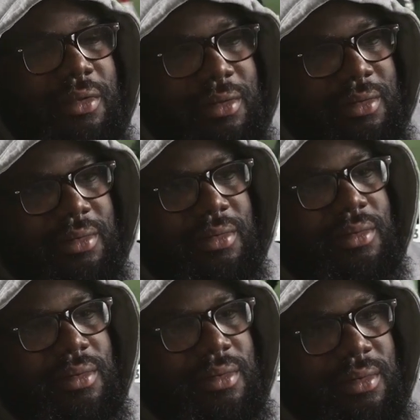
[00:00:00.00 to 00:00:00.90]

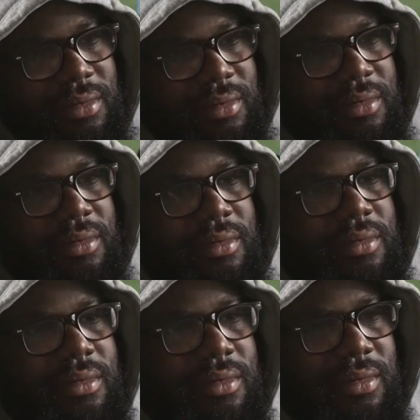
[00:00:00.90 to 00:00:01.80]

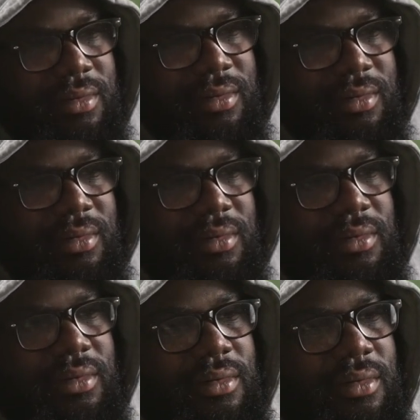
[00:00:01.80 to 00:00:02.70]

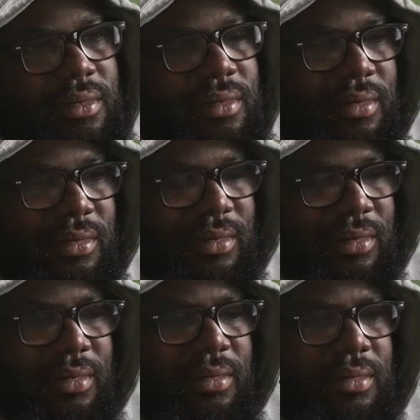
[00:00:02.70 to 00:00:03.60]

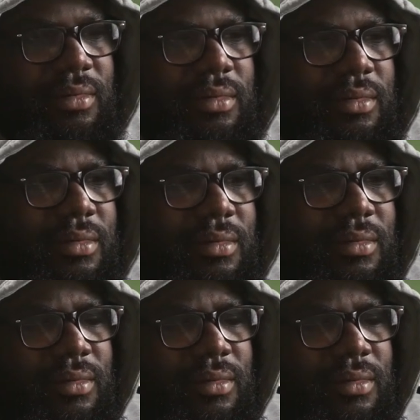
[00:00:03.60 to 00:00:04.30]
No one is speaking in this clip.